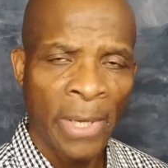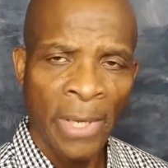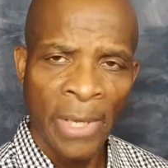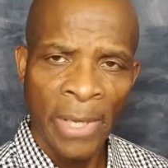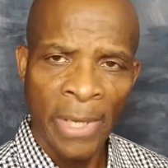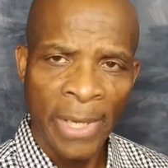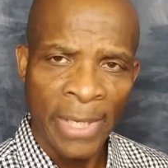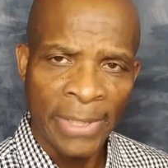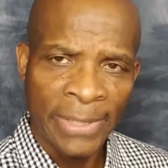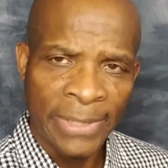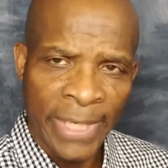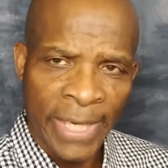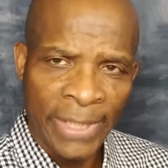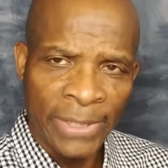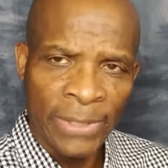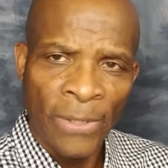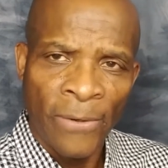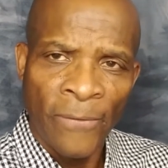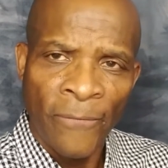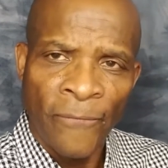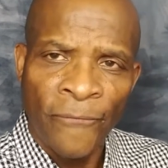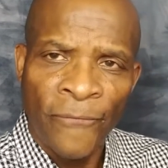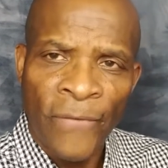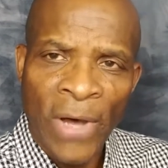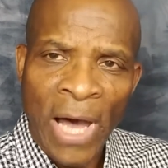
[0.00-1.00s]
It says,
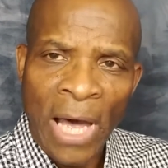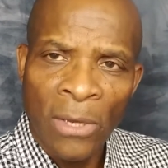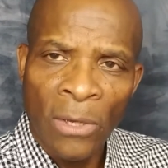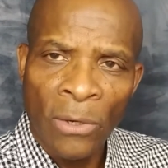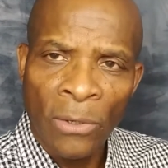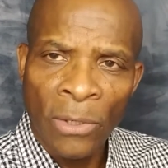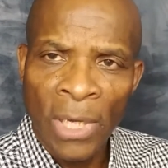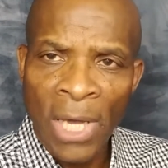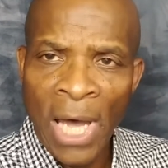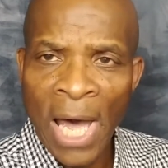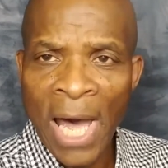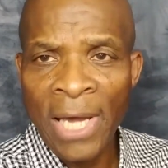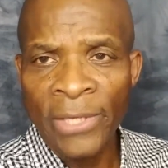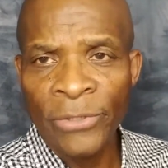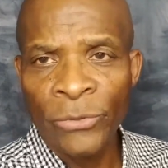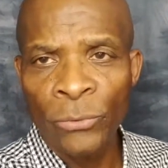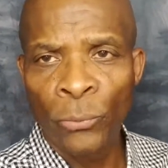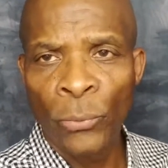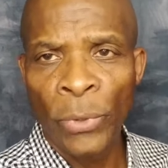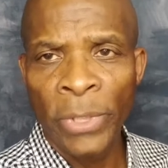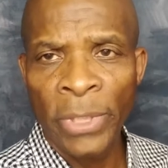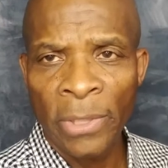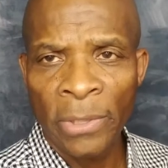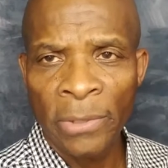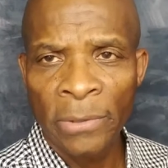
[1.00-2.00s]
follow God's
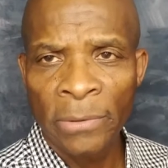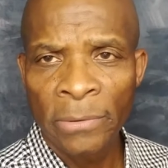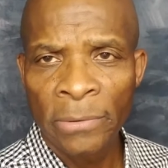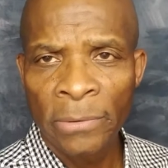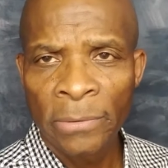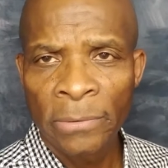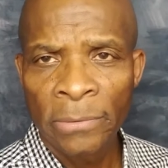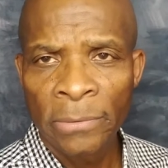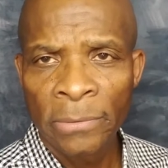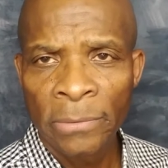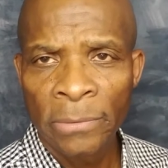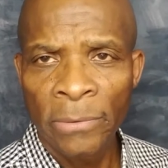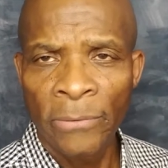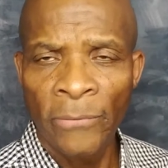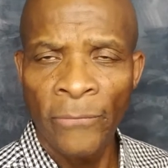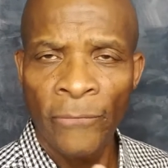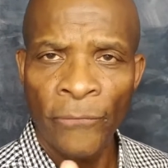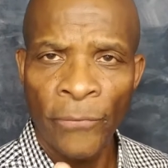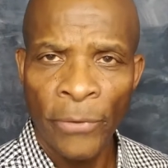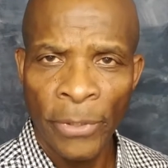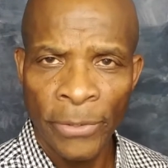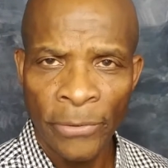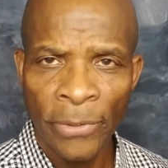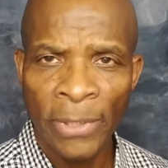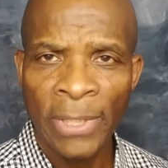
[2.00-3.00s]
will
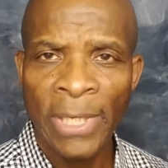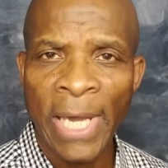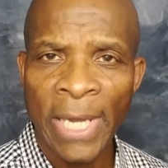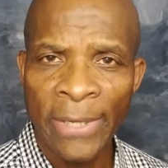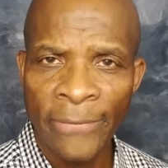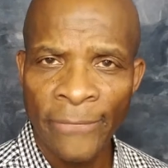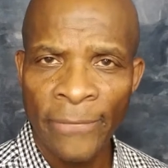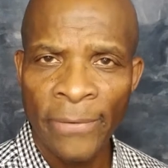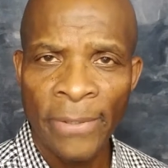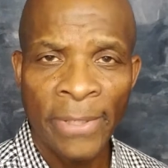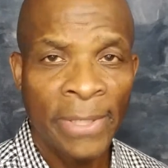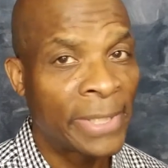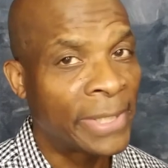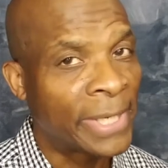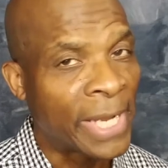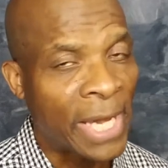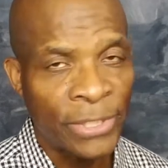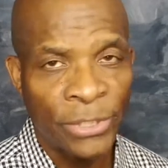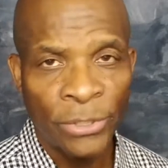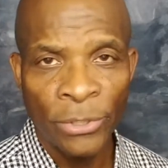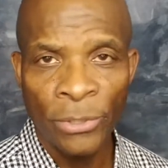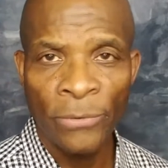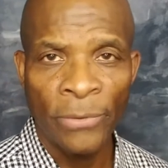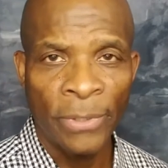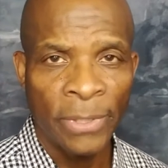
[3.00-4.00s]
for your life,
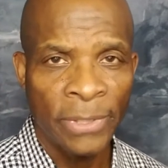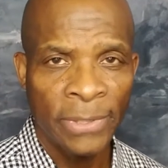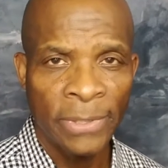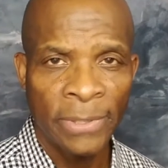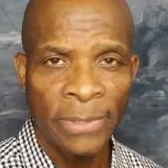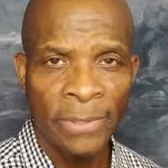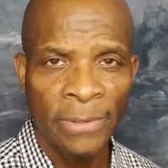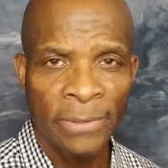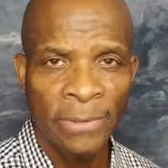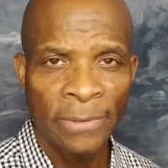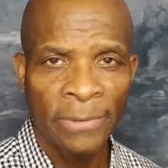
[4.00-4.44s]
not yours.